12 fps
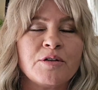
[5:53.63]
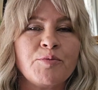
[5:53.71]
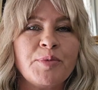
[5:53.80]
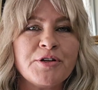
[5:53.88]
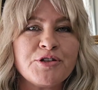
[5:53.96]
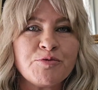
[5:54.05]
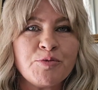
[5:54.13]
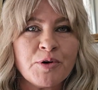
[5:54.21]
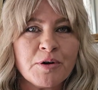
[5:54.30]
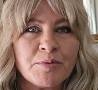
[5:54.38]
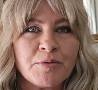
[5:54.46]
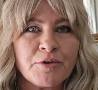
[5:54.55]
Peer
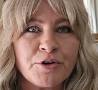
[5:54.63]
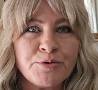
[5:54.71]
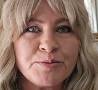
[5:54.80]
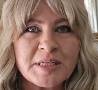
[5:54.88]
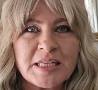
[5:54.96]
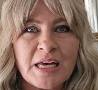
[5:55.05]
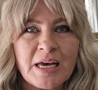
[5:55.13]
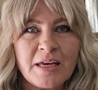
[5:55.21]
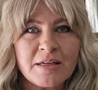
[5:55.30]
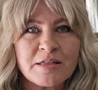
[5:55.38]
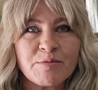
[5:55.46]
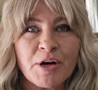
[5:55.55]
support groups
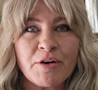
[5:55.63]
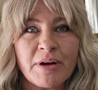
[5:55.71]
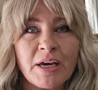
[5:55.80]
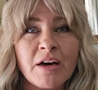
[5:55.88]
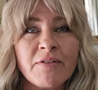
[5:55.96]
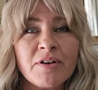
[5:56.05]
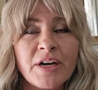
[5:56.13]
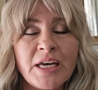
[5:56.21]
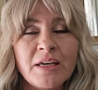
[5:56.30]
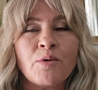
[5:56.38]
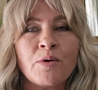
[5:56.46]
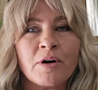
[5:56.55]
like Smart
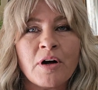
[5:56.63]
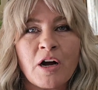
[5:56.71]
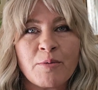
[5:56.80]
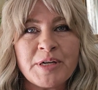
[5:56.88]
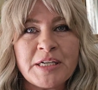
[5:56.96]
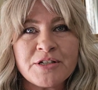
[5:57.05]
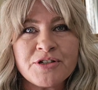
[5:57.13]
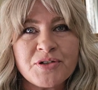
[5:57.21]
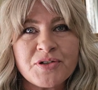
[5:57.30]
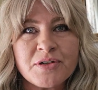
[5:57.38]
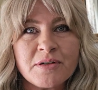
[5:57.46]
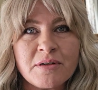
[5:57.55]
Recovery or harm reduction
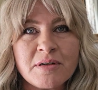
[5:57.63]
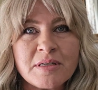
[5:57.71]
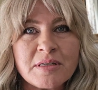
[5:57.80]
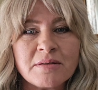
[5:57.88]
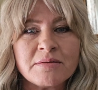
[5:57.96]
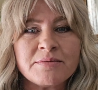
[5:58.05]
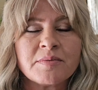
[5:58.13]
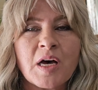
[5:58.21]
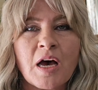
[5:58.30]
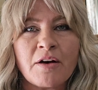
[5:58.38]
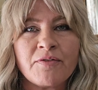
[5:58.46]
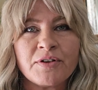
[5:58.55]
circles
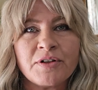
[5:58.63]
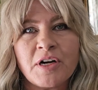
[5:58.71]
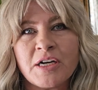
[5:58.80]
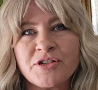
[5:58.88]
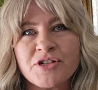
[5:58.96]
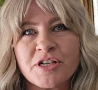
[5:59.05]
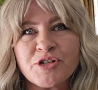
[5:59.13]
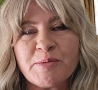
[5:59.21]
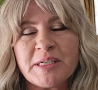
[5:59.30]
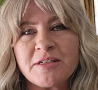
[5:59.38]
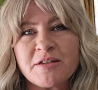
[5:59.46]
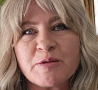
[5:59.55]
offer
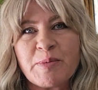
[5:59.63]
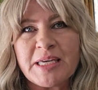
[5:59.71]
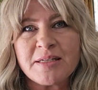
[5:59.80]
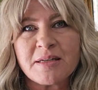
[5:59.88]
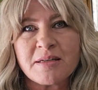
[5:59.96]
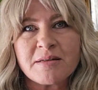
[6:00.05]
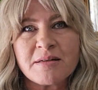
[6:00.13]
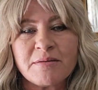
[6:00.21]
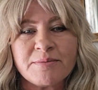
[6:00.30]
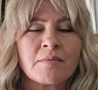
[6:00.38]
non-judgmental spaces.